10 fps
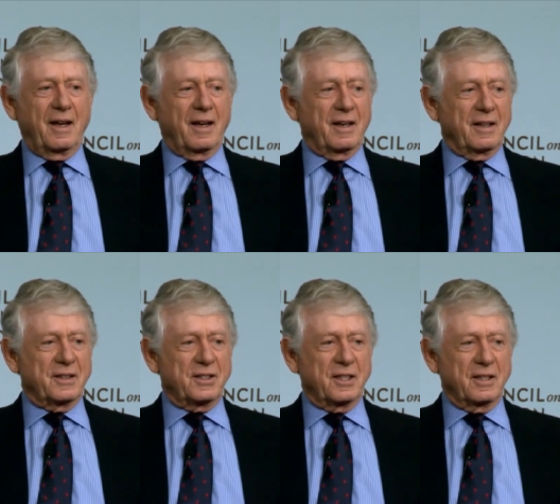and I
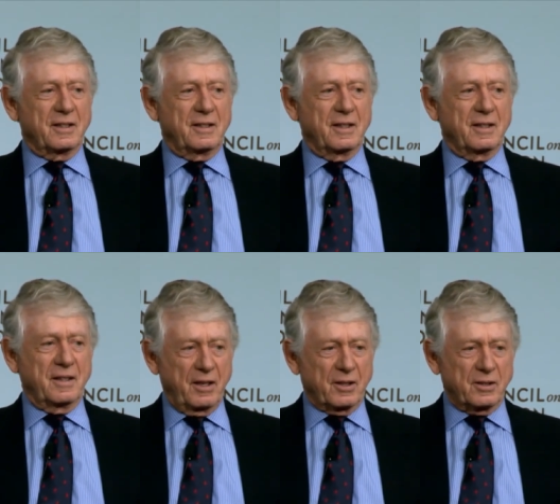said, uh,
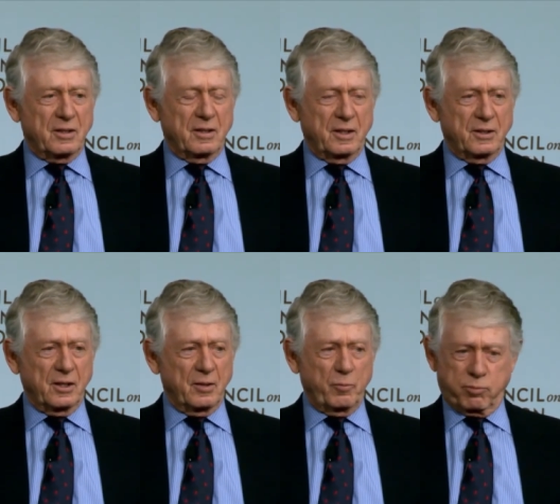yes. And he
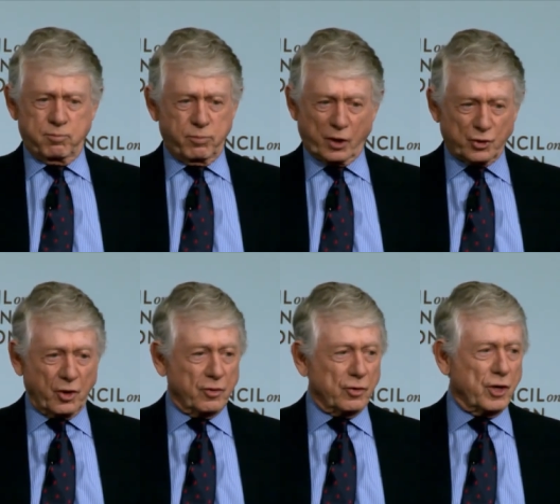said,
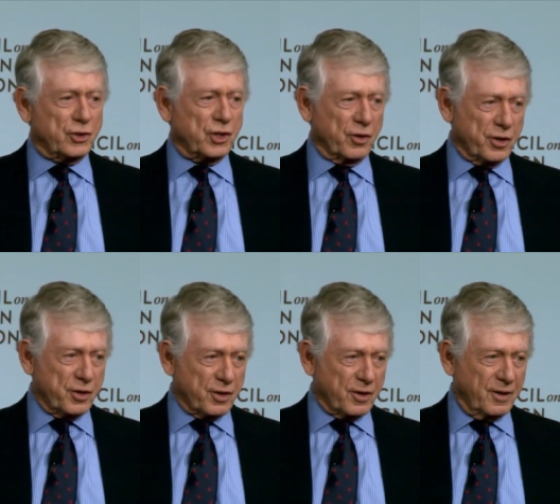President Nixon
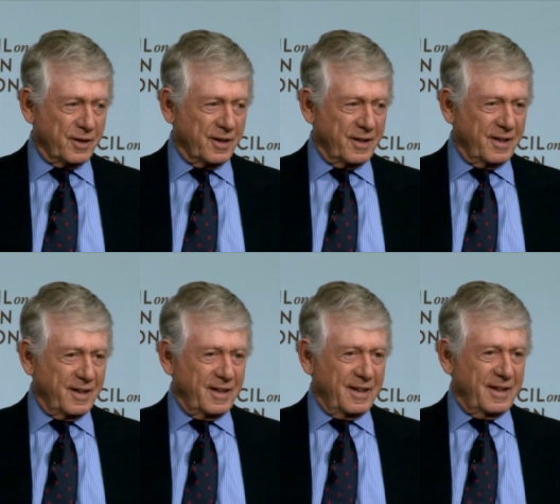
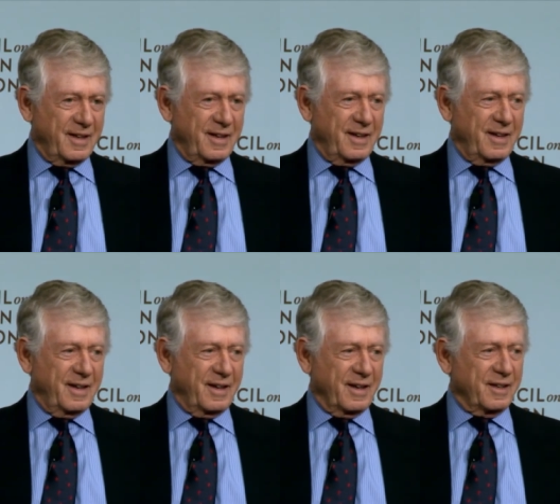here.